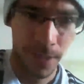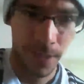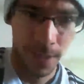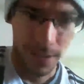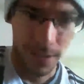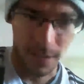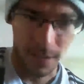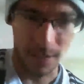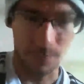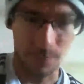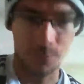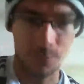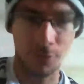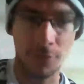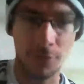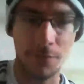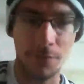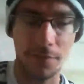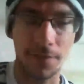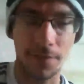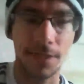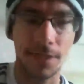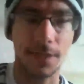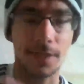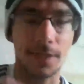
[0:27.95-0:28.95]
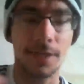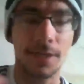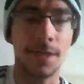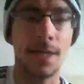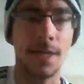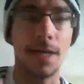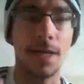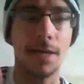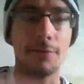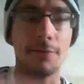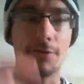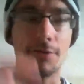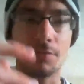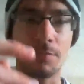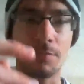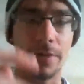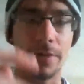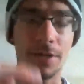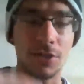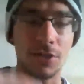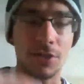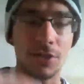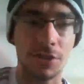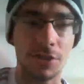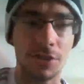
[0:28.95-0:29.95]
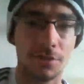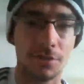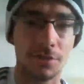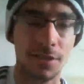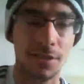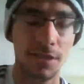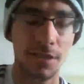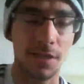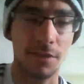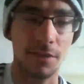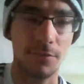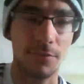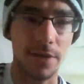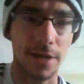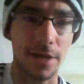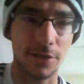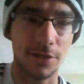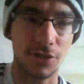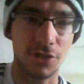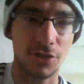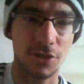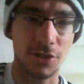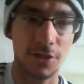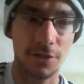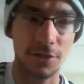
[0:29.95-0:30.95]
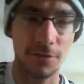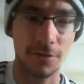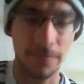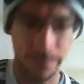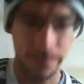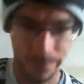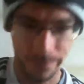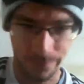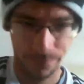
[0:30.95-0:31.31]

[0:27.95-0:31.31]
They've proven they can hang with Manchester City last year.